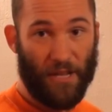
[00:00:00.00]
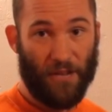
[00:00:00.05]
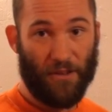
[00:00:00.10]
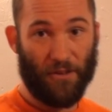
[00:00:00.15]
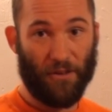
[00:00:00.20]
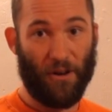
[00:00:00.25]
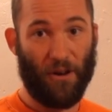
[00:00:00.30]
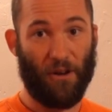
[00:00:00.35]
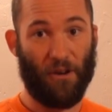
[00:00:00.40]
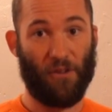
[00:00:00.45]

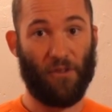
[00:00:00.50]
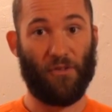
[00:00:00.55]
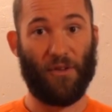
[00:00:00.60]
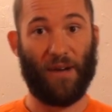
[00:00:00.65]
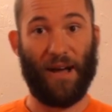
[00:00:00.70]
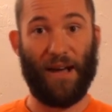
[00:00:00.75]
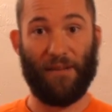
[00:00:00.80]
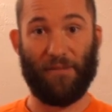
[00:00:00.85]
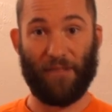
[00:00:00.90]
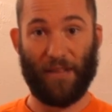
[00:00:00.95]
Digital hard
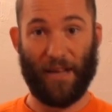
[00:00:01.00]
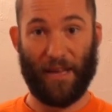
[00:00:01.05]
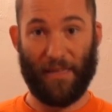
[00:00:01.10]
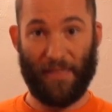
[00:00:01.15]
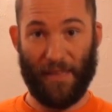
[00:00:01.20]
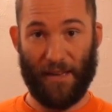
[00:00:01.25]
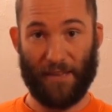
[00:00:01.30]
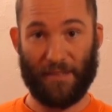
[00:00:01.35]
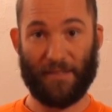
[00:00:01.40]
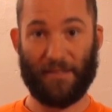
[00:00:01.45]
drive like
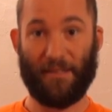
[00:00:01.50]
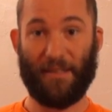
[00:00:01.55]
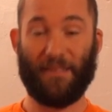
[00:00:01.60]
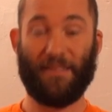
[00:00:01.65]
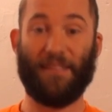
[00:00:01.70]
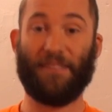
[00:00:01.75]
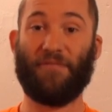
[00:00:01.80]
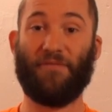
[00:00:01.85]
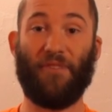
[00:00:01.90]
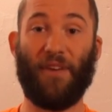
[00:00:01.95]
this that,
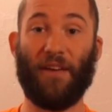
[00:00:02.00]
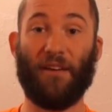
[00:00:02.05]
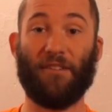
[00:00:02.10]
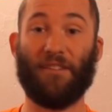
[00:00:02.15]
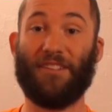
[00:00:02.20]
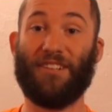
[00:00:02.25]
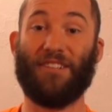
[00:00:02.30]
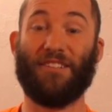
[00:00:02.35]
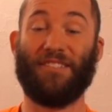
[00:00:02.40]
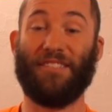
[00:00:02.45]
that's
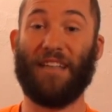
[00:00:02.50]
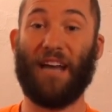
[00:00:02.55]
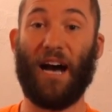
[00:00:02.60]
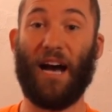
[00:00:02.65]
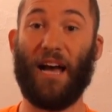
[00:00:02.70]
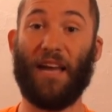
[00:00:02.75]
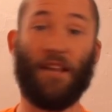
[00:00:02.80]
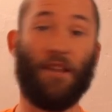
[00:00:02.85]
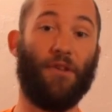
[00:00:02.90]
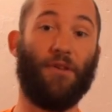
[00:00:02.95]
failed, it just
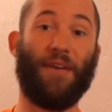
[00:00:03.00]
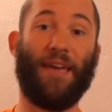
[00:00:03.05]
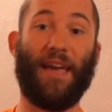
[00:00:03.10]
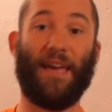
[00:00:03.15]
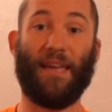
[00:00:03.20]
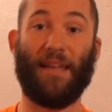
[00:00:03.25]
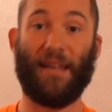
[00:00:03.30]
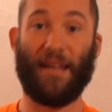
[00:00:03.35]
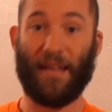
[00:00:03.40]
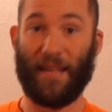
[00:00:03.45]
died and you
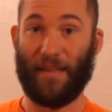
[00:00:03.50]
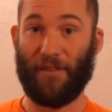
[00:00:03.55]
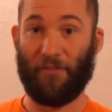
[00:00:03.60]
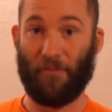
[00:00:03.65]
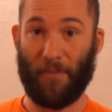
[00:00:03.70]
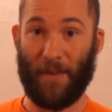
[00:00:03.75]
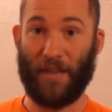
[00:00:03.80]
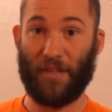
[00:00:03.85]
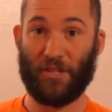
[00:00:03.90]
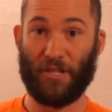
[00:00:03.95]
can't get any
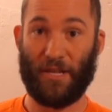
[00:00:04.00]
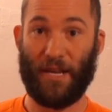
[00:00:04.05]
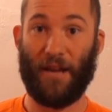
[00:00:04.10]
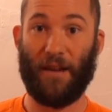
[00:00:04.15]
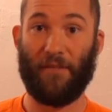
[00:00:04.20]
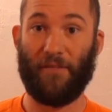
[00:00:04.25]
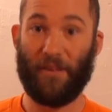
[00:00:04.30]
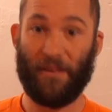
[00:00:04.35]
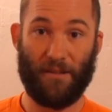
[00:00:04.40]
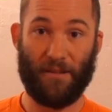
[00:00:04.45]
information out
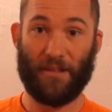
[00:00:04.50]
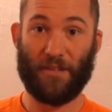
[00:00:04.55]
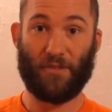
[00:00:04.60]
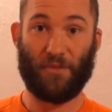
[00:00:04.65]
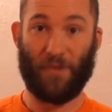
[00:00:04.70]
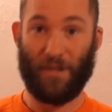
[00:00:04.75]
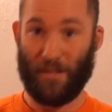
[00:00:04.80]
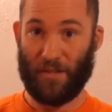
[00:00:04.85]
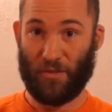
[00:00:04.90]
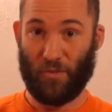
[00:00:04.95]
of it, it
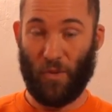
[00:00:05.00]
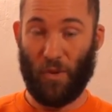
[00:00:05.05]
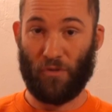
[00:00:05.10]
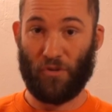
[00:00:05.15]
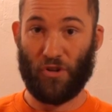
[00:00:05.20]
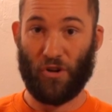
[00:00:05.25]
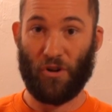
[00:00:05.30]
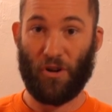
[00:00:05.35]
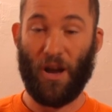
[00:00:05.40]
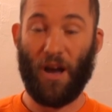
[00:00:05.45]
just, it just won't
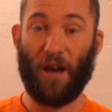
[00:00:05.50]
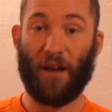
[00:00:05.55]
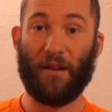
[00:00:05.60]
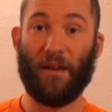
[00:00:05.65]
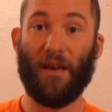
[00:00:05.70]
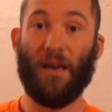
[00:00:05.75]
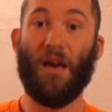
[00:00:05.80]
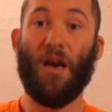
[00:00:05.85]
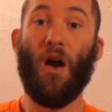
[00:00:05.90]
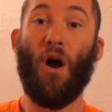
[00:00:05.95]
turn on.
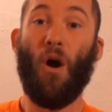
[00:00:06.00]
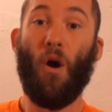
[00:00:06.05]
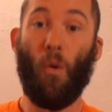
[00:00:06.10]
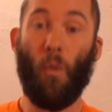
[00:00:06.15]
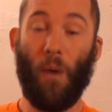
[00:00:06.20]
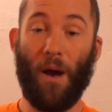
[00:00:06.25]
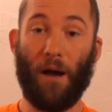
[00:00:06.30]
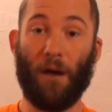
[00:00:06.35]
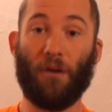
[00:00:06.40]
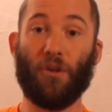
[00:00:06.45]

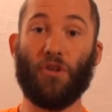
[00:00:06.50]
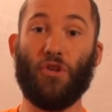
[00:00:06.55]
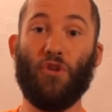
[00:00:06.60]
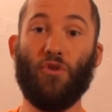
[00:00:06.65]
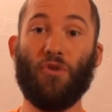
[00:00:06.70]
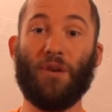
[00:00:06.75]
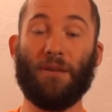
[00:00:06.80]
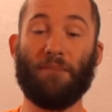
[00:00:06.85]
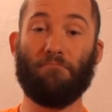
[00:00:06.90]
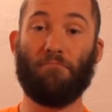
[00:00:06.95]
Well,
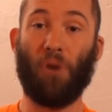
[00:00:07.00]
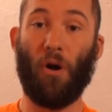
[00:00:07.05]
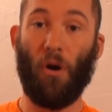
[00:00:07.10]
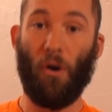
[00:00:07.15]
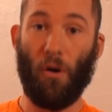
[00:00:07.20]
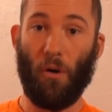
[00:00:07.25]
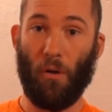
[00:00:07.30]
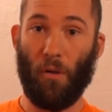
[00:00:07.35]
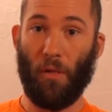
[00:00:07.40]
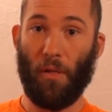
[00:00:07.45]
you can
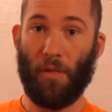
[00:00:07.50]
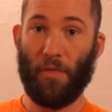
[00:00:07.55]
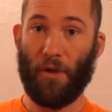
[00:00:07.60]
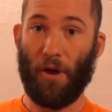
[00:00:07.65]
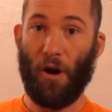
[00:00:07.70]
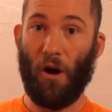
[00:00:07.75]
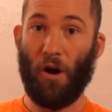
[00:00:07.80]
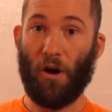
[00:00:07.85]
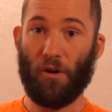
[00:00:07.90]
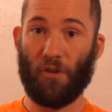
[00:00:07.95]
pull the
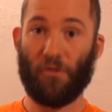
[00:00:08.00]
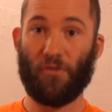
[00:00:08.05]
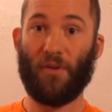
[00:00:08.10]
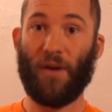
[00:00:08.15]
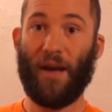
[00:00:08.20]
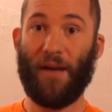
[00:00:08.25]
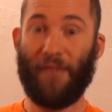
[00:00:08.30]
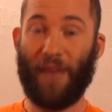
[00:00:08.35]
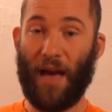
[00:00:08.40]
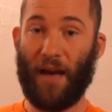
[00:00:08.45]
hard
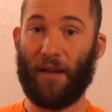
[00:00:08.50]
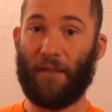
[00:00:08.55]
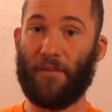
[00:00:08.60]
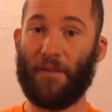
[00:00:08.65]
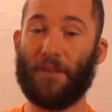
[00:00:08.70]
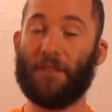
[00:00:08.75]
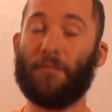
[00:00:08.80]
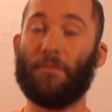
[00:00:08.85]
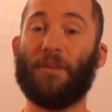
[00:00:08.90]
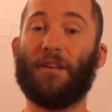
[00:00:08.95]
drive out of
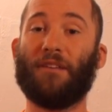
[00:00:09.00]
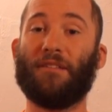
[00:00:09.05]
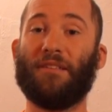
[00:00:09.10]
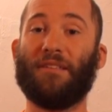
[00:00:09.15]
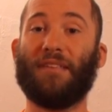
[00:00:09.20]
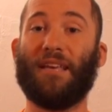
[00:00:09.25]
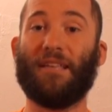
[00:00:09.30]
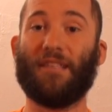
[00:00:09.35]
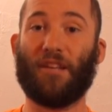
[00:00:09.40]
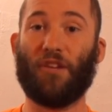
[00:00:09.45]
this because
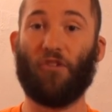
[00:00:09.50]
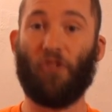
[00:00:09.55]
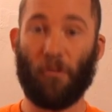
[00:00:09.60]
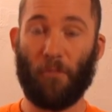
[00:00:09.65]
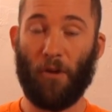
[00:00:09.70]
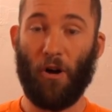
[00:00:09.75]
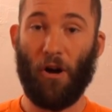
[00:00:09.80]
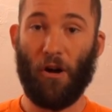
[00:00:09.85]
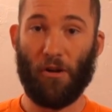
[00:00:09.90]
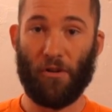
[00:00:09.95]
this has a
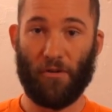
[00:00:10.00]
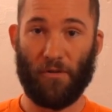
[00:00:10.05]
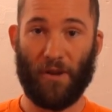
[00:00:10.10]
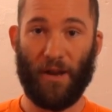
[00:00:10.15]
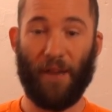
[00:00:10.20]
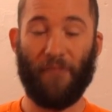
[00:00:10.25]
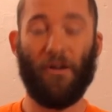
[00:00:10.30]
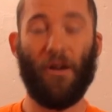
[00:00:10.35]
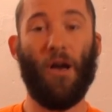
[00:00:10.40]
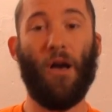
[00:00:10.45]
normal hard
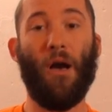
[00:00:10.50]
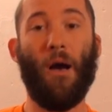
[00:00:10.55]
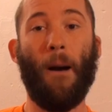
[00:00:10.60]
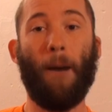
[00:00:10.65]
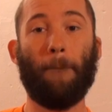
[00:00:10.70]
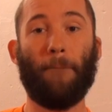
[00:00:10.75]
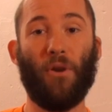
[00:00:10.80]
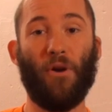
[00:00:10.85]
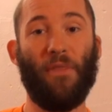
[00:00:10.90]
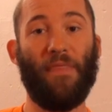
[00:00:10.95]
drive,
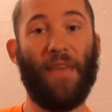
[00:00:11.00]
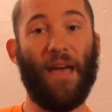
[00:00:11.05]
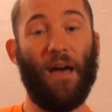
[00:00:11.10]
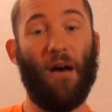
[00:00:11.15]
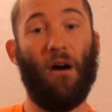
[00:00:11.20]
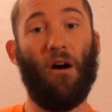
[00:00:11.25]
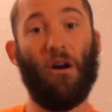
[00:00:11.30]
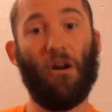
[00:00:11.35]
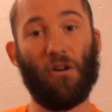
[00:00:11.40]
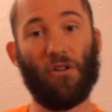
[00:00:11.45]
put
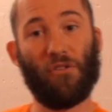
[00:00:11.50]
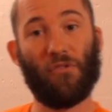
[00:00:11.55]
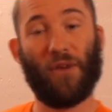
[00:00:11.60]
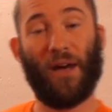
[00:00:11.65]
that hard